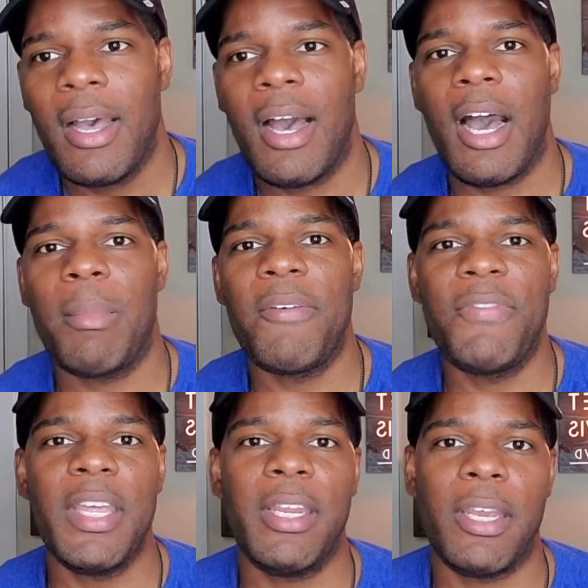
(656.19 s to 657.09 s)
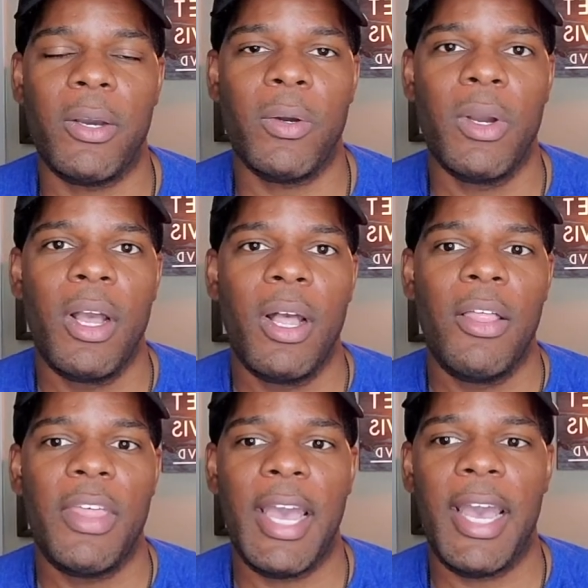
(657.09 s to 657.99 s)
a video
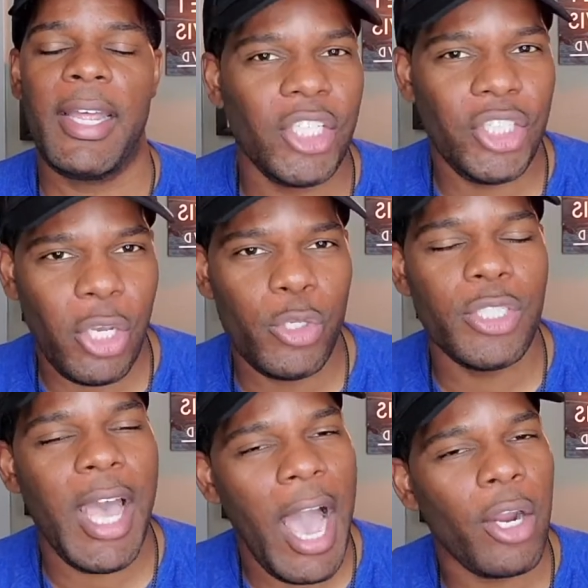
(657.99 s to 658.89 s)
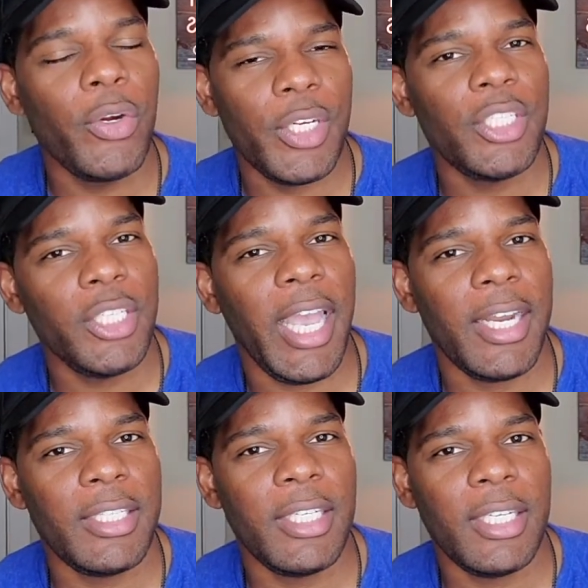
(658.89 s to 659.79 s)
that shows how
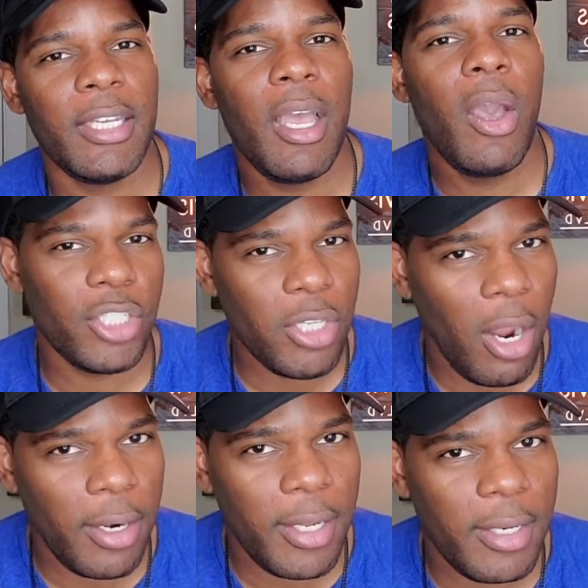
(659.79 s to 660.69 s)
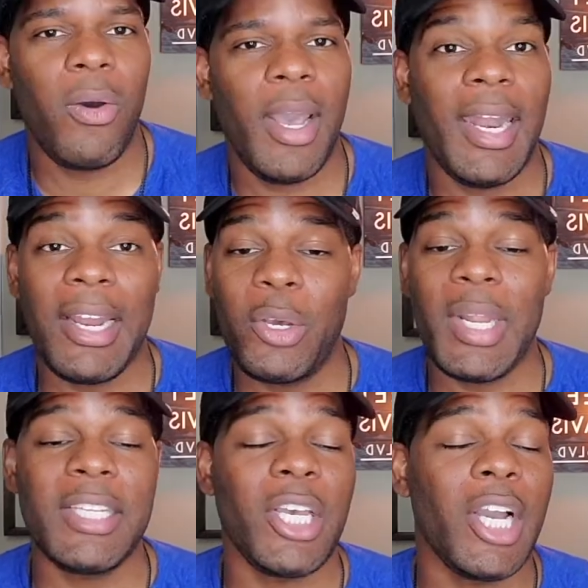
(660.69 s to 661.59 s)
Christianity started. And I know that's a